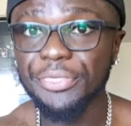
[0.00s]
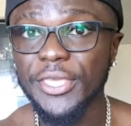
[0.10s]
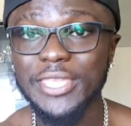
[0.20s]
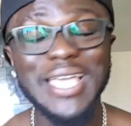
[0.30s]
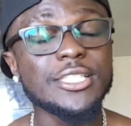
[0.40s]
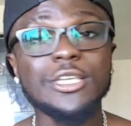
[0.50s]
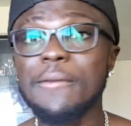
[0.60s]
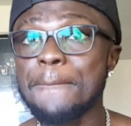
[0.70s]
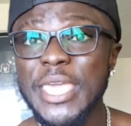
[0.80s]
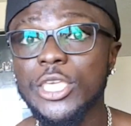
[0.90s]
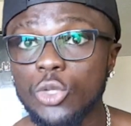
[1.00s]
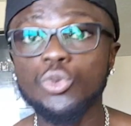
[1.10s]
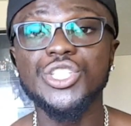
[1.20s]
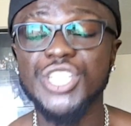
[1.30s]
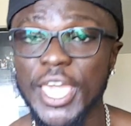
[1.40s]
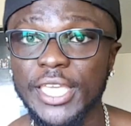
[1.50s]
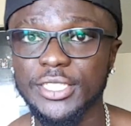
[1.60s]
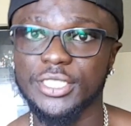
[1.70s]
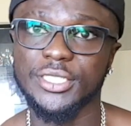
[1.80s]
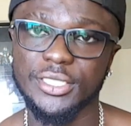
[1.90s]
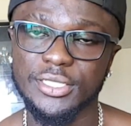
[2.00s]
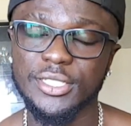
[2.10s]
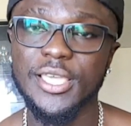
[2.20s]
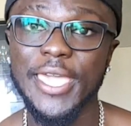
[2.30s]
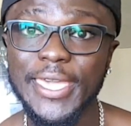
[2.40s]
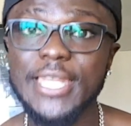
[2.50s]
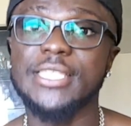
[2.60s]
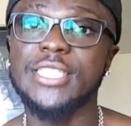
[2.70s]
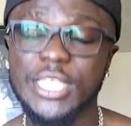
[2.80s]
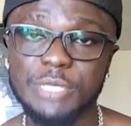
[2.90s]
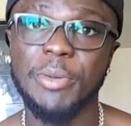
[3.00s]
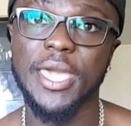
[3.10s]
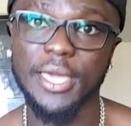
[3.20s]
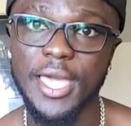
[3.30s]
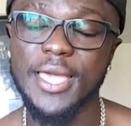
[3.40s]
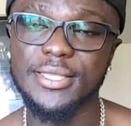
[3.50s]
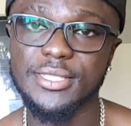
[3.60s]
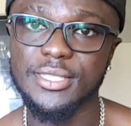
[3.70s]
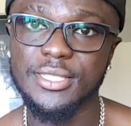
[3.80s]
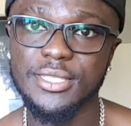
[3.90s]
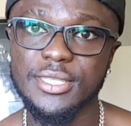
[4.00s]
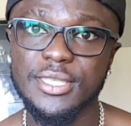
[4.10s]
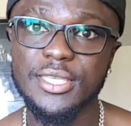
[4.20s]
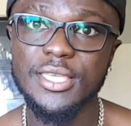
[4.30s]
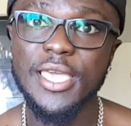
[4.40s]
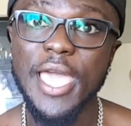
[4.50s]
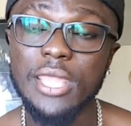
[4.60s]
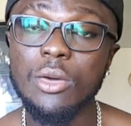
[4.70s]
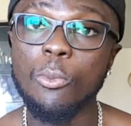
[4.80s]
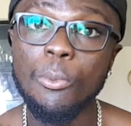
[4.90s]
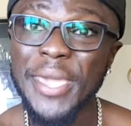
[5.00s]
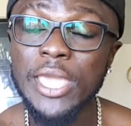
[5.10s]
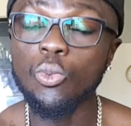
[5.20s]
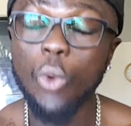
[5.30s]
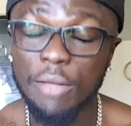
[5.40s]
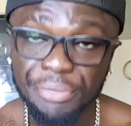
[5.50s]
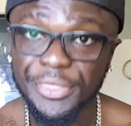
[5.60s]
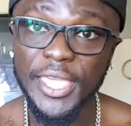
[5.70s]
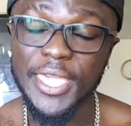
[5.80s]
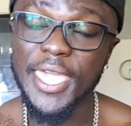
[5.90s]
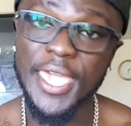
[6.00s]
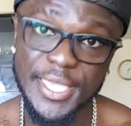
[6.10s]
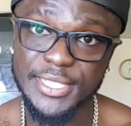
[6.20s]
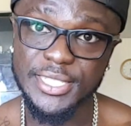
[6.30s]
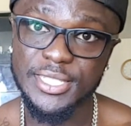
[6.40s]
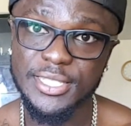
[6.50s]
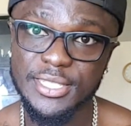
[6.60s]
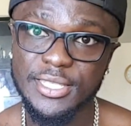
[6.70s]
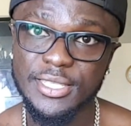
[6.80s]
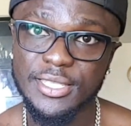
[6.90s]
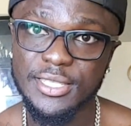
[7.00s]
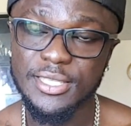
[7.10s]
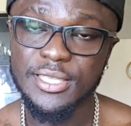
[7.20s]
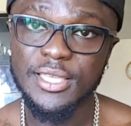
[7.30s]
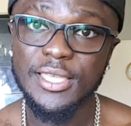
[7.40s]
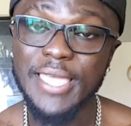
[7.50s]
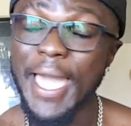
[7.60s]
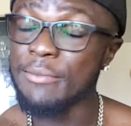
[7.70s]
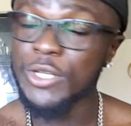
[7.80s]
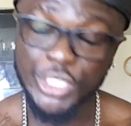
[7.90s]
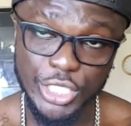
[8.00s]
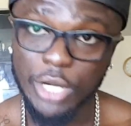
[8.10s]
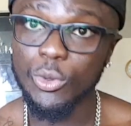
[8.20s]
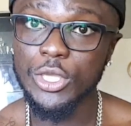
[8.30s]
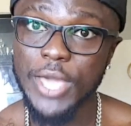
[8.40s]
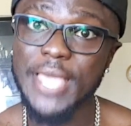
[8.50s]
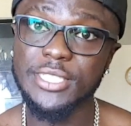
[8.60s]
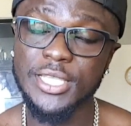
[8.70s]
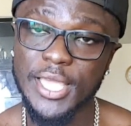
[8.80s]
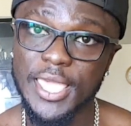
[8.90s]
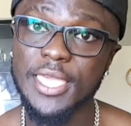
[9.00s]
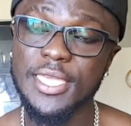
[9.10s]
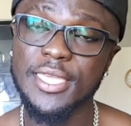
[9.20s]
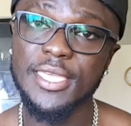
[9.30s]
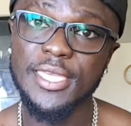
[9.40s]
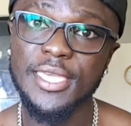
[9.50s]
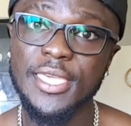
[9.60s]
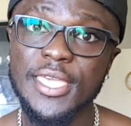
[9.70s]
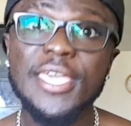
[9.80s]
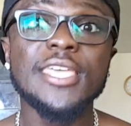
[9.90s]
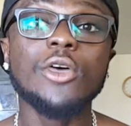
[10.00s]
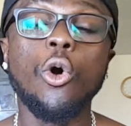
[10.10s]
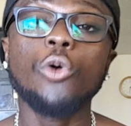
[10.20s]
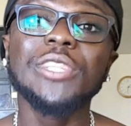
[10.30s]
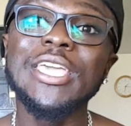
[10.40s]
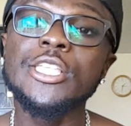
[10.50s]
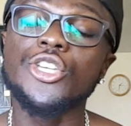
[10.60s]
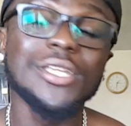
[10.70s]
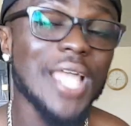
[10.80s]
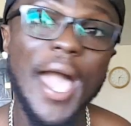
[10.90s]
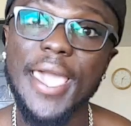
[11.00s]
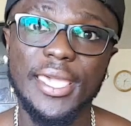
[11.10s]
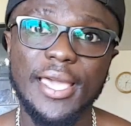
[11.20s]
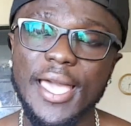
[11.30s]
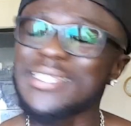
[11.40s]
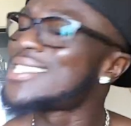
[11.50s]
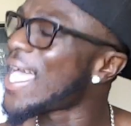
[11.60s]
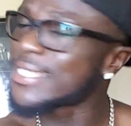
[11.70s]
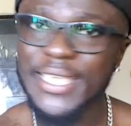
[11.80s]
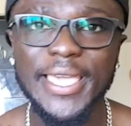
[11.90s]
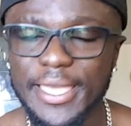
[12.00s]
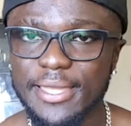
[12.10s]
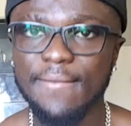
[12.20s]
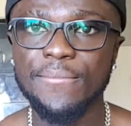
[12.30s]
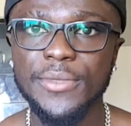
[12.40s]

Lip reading: thing that's gonna make you change and get a six pack, guys. And the main one thing is that I'm gonna share with you guys today. The whole thing is your diet, guys. That's it.